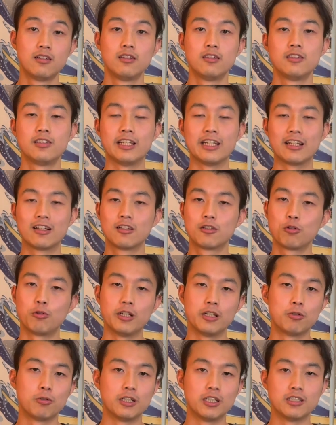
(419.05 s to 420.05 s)
Think
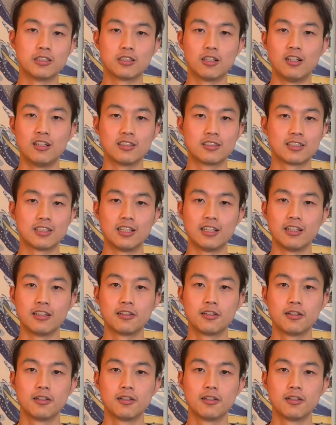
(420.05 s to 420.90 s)
2020 songs like